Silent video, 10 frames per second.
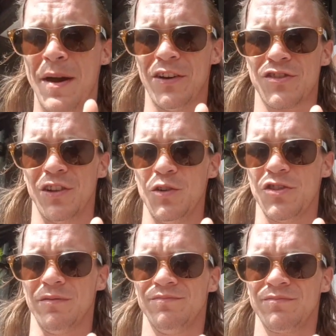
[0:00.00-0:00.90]
a better
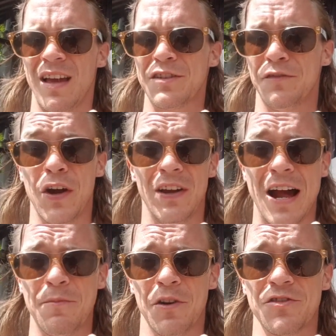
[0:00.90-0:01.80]
solution. That was a very
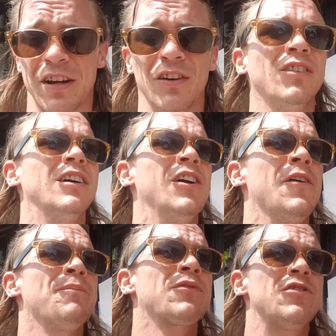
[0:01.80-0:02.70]
loud motorcycle.
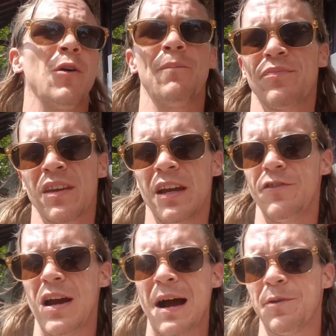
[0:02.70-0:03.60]
So, if
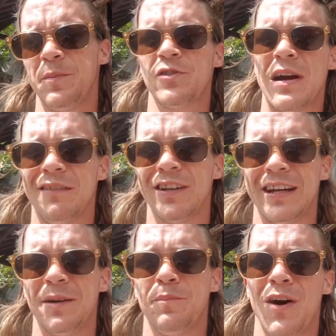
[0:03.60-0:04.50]
you happen to be traveling
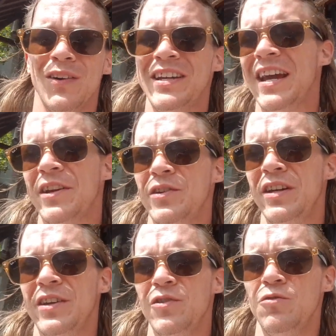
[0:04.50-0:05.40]
in Bali and
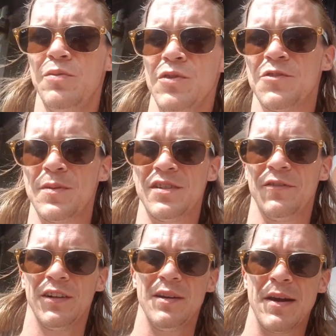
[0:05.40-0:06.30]
in Ubud
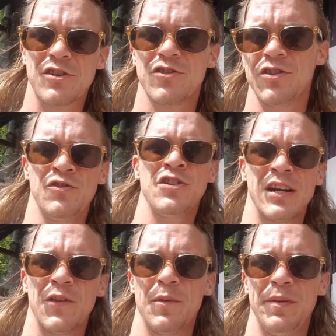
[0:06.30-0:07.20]
specifically, make sure you
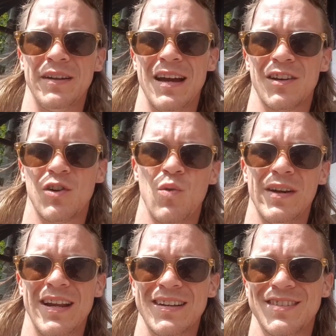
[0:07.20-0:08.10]
check out the
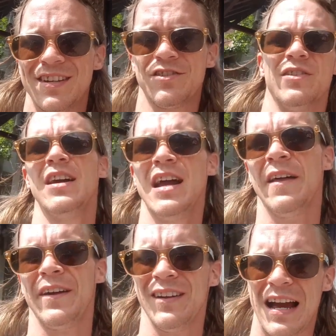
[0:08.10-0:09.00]
Bitcoin Center.
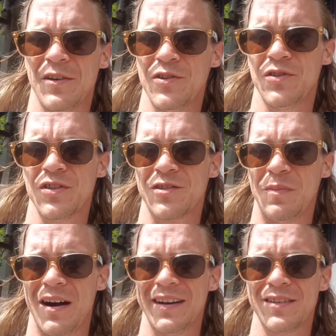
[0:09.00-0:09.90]
They allow you to
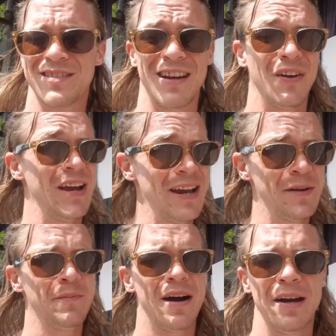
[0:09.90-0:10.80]
spot, sell,
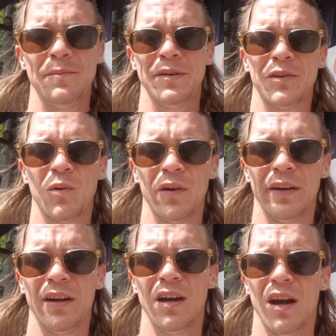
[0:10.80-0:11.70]
and buy
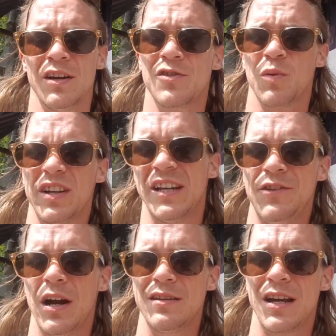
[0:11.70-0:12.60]
Bitcoin. Just want to give
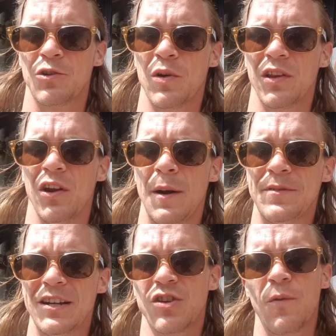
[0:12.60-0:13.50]
you guys that quick little
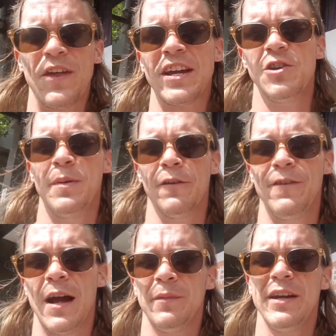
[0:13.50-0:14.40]
update. So thank you, Bear
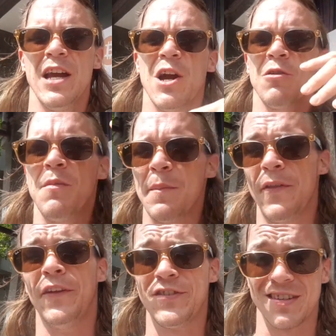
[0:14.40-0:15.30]
Family. Remember,
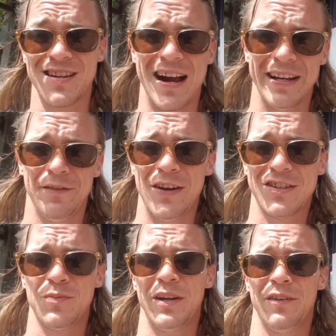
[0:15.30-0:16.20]
this is not
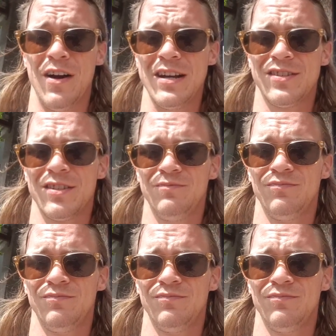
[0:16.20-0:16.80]
investment advice.